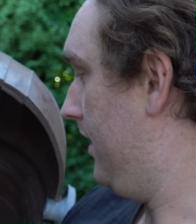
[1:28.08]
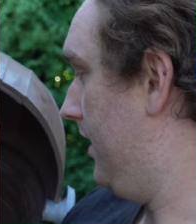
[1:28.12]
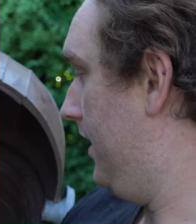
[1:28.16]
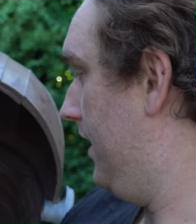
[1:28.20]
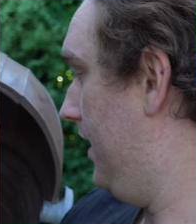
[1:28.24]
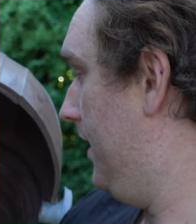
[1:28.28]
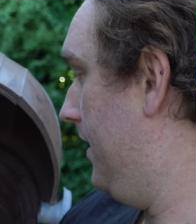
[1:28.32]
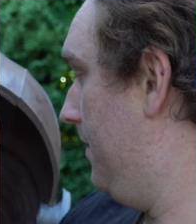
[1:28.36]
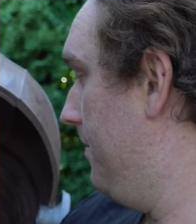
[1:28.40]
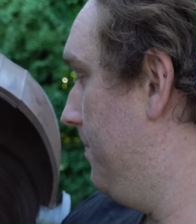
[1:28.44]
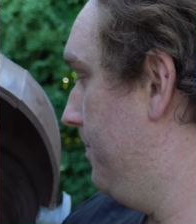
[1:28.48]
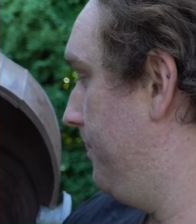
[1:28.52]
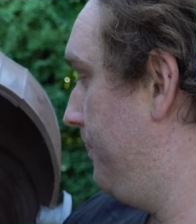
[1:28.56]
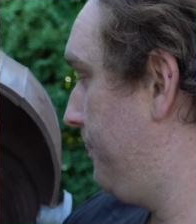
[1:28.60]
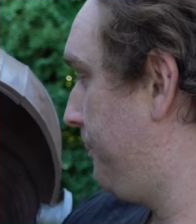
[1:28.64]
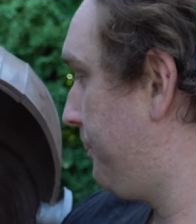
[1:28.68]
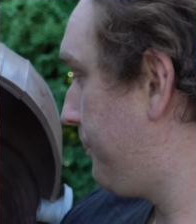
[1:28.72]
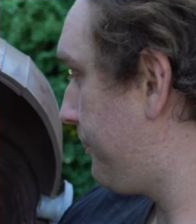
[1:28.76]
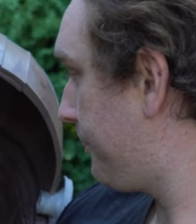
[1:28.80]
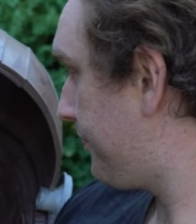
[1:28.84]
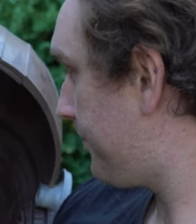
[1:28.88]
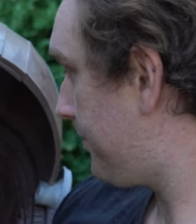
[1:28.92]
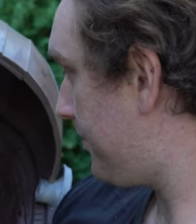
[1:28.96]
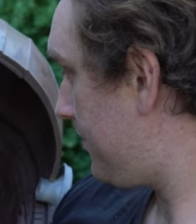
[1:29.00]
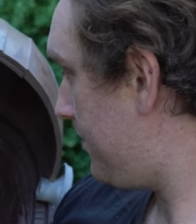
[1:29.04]
um,
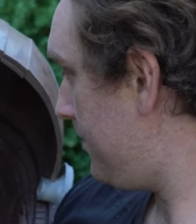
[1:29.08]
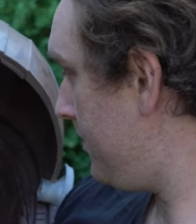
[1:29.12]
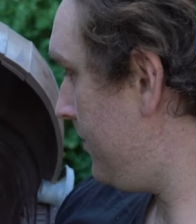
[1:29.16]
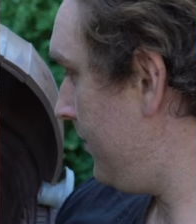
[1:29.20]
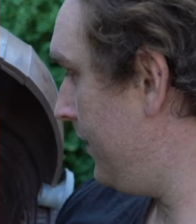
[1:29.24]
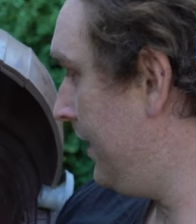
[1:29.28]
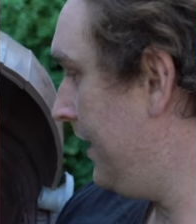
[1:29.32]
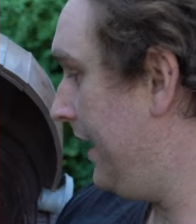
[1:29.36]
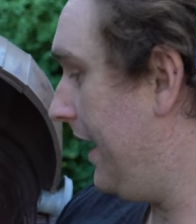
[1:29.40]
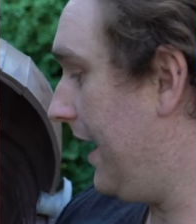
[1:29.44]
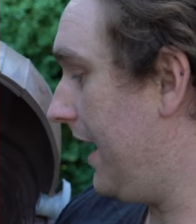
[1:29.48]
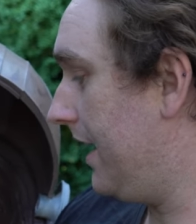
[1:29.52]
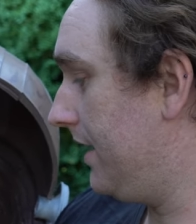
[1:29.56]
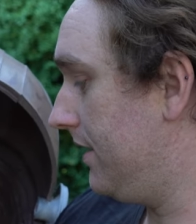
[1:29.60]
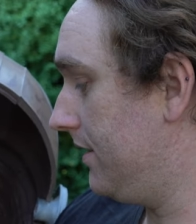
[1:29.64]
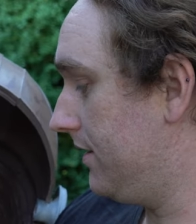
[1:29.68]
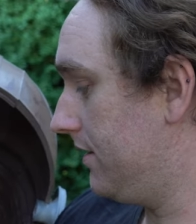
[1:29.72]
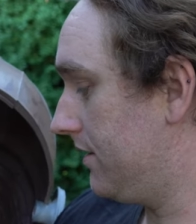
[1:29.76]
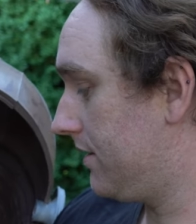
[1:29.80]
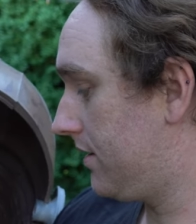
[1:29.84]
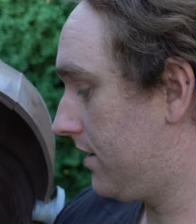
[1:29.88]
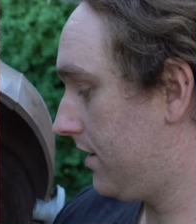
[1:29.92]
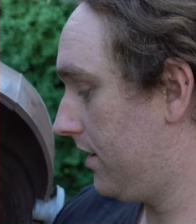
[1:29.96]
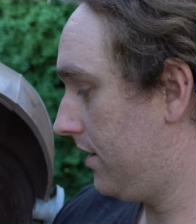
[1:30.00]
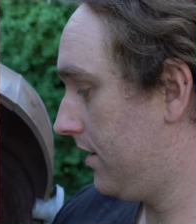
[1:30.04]

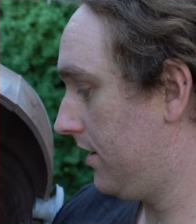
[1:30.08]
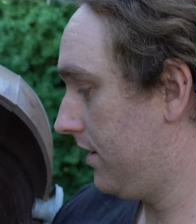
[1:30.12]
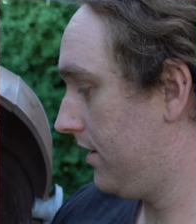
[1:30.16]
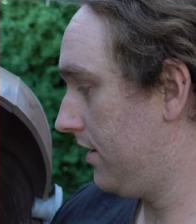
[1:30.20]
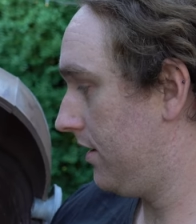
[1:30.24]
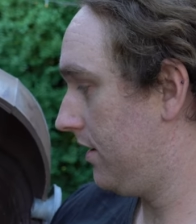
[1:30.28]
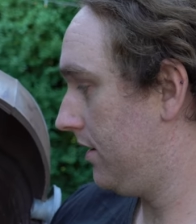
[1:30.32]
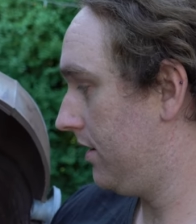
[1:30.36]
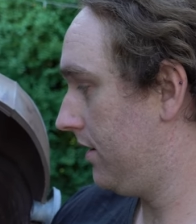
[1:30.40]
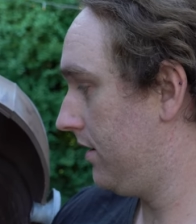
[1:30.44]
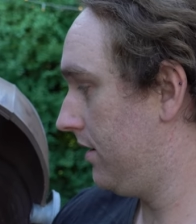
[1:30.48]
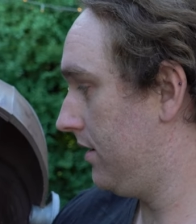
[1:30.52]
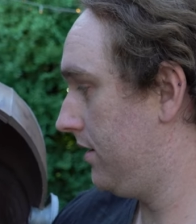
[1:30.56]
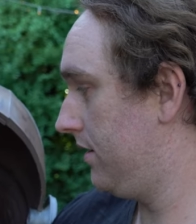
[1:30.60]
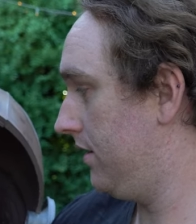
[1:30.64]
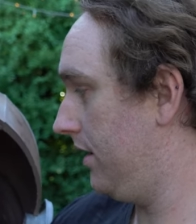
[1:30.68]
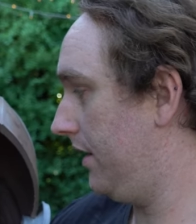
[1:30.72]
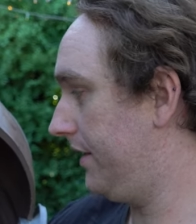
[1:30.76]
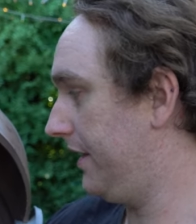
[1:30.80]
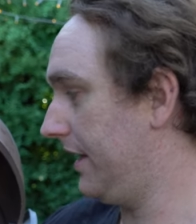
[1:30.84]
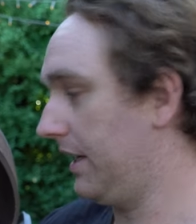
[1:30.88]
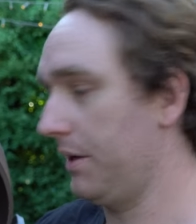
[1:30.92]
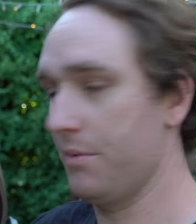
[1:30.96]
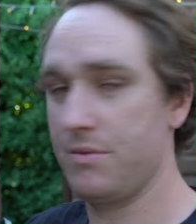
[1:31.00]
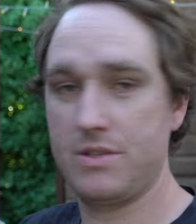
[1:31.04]
and I
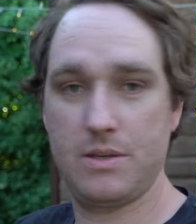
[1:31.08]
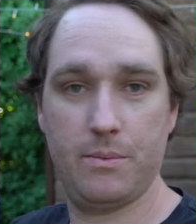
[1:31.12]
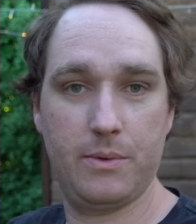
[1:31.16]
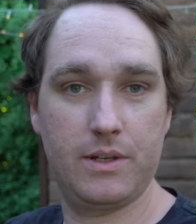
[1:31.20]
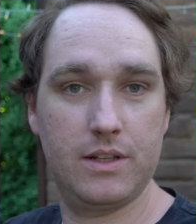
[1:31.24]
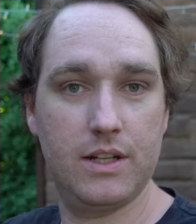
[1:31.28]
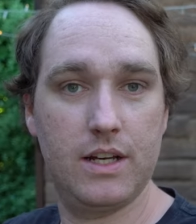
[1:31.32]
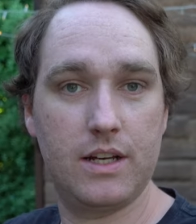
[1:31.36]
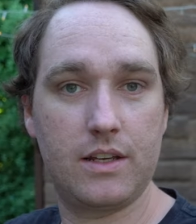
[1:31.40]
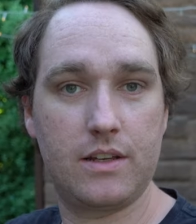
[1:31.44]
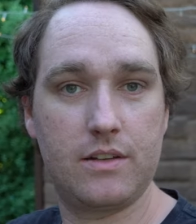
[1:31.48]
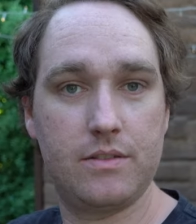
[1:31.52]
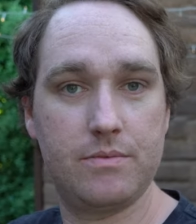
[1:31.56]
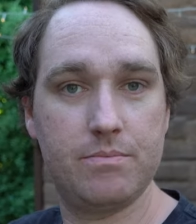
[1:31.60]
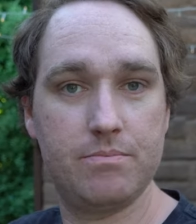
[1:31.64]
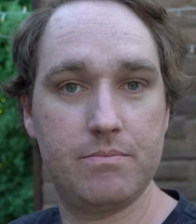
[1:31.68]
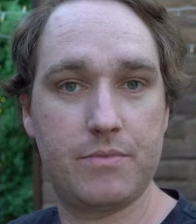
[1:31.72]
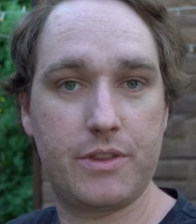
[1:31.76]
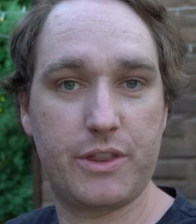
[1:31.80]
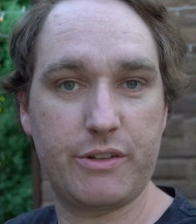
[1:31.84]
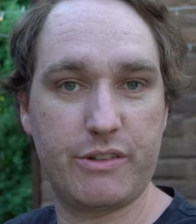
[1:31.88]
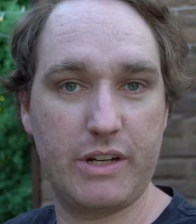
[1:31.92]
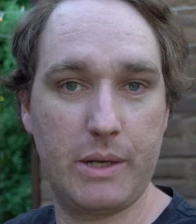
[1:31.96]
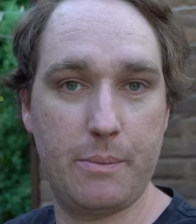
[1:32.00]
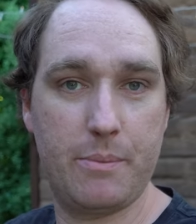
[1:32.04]
think it was something like
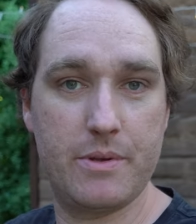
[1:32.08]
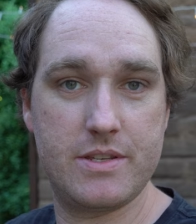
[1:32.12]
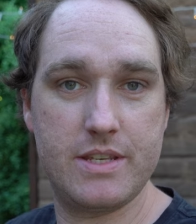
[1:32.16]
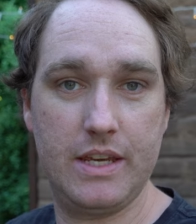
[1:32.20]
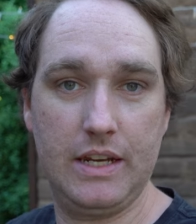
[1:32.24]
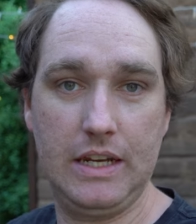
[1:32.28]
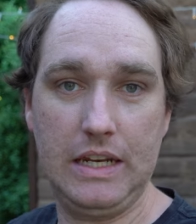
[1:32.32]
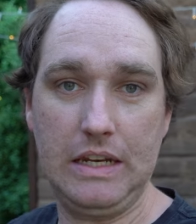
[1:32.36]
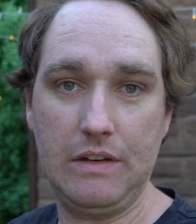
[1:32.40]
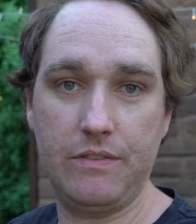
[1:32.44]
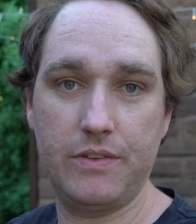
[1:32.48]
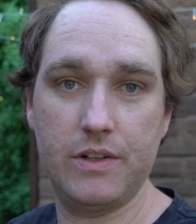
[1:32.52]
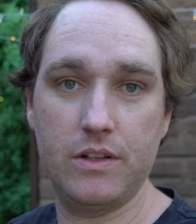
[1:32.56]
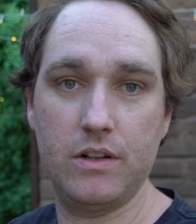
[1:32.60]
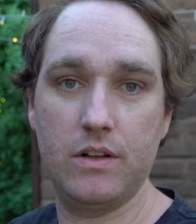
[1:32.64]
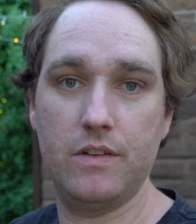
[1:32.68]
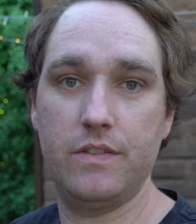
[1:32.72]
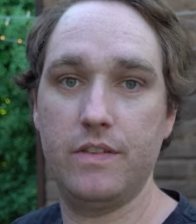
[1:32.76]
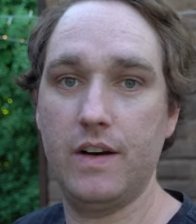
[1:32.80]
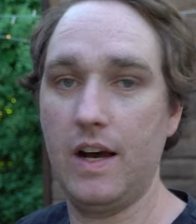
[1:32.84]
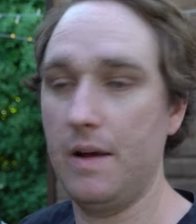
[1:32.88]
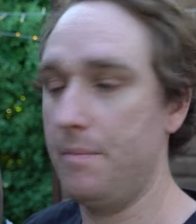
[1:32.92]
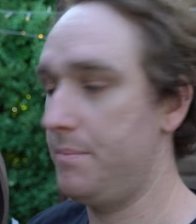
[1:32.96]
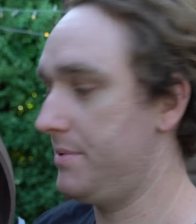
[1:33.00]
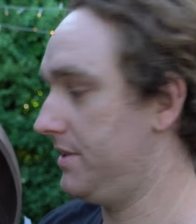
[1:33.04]
3% infill or
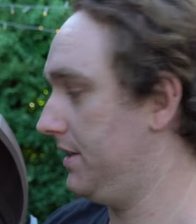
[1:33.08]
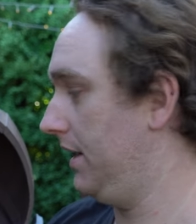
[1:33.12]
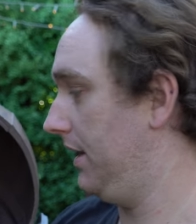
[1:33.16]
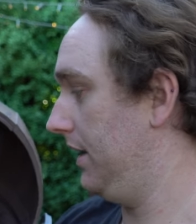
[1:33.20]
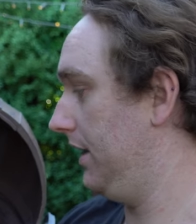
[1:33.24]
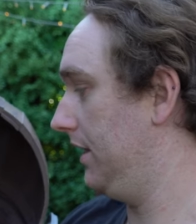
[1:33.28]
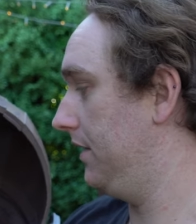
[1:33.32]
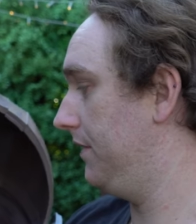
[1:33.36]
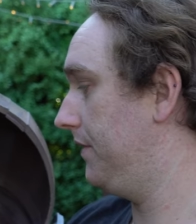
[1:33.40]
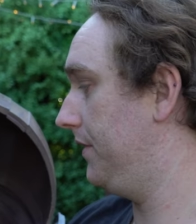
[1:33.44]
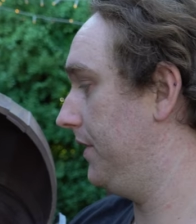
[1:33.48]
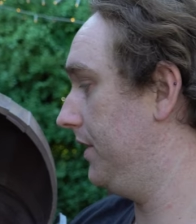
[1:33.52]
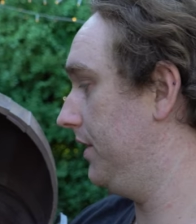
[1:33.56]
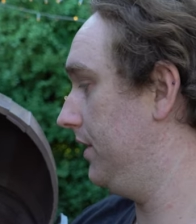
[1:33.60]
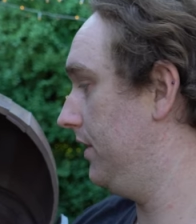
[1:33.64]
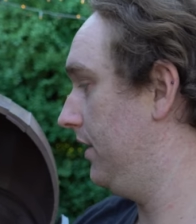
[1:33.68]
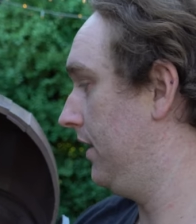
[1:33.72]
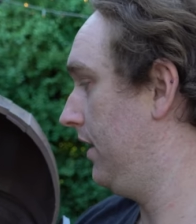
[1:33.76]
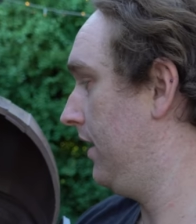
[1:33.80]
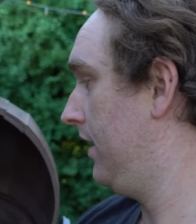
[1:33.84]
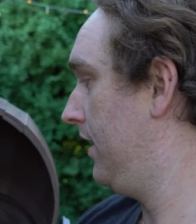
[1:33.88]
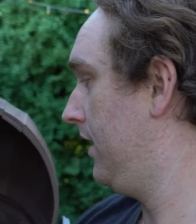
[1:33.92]
5% infill.